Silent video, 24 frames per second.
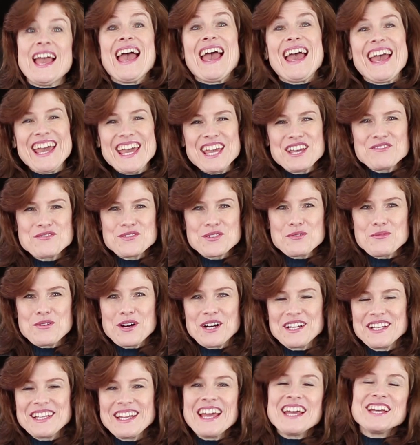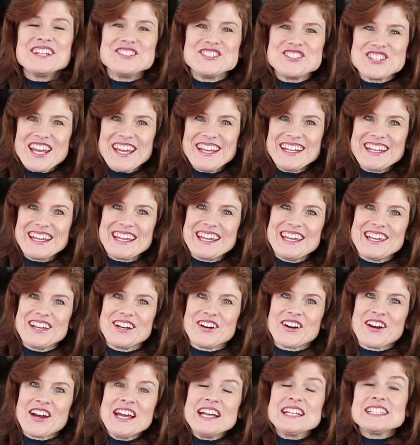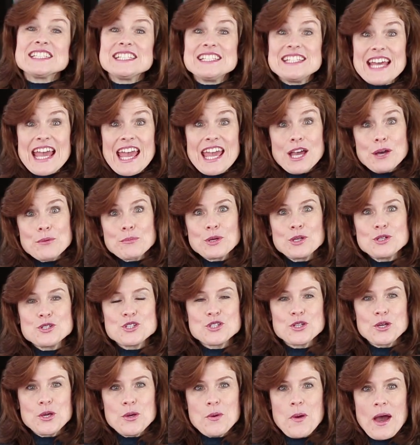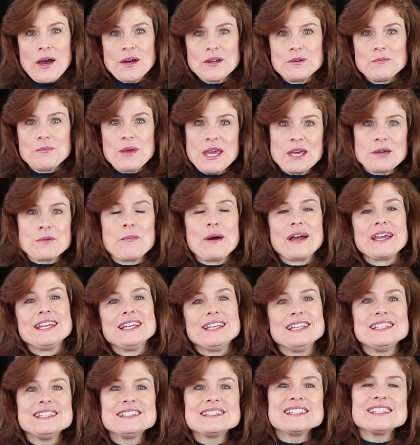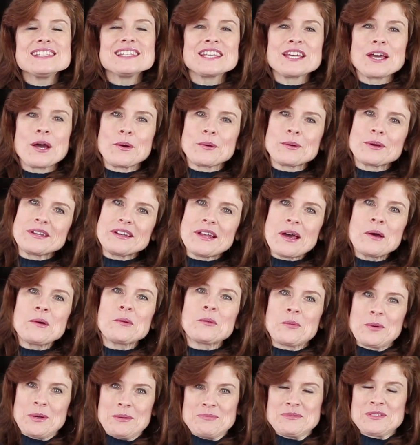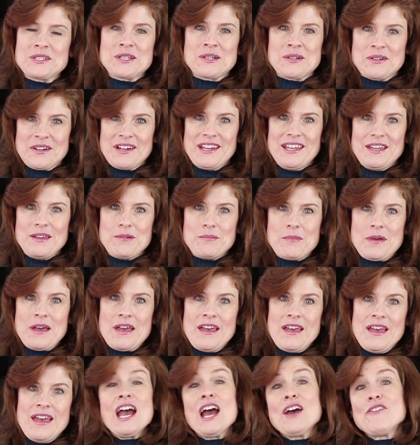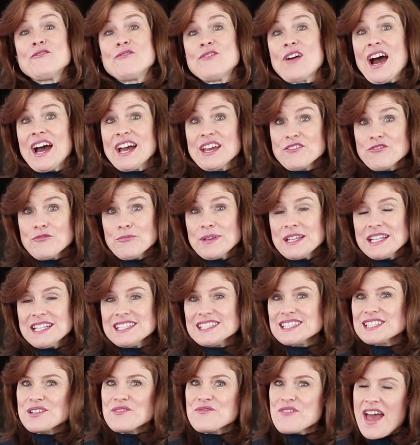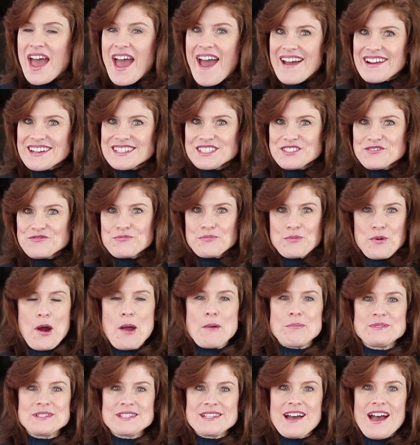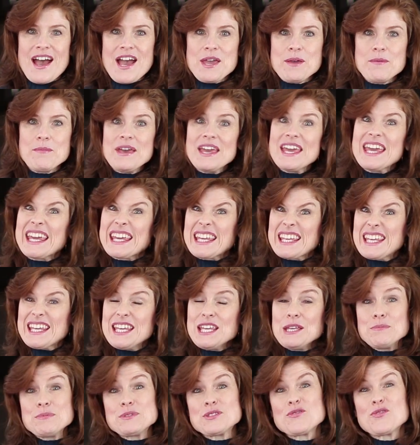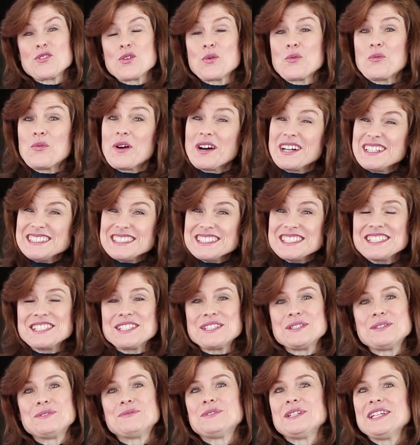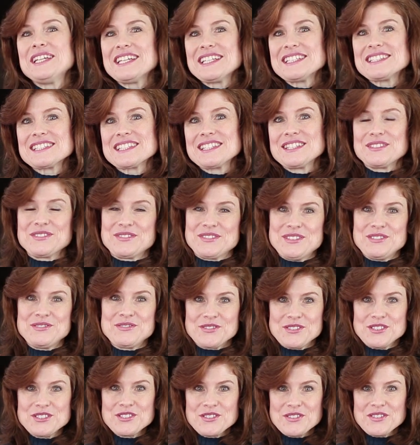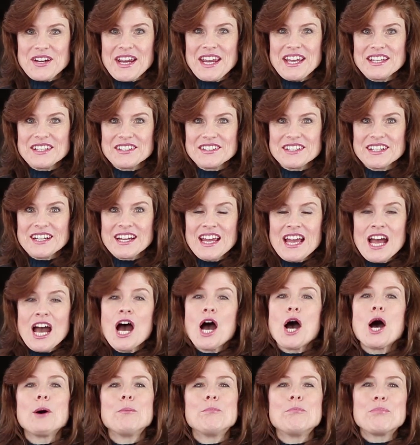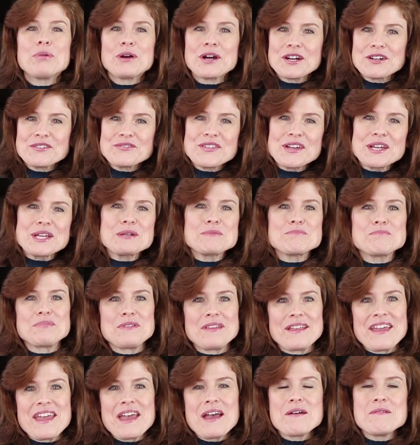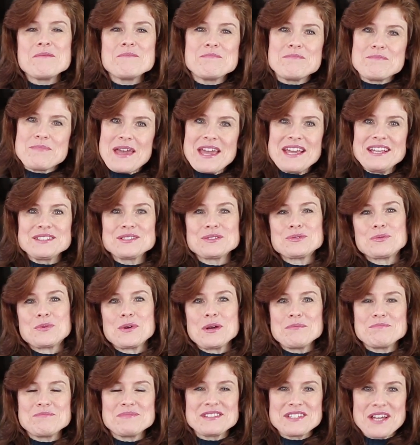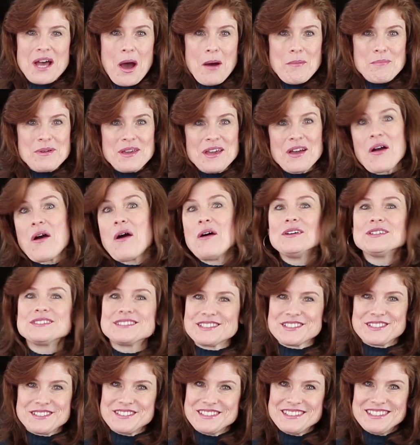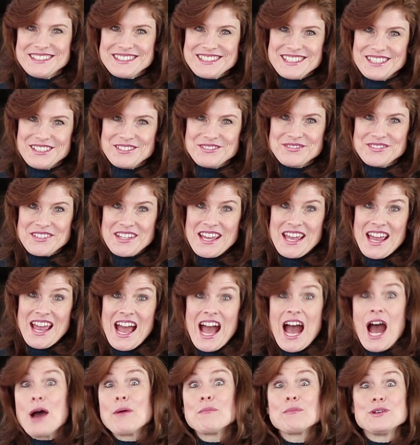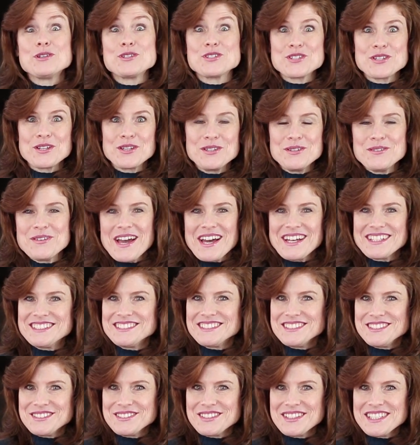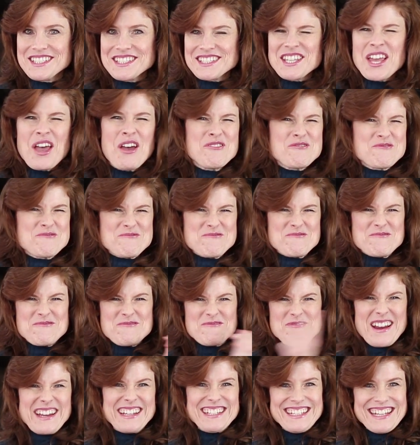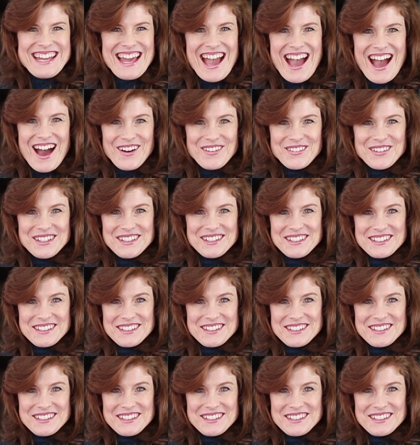Hey everyone, Jana here. Today I'm going to show you how to make my easy coconut whipped cream. 5 minutes of active prep time. It keeps for 1 to 2 weeks in the refrigerator. A perfect plant-based whipped topping alternative. I'm going to show you how to do this right now.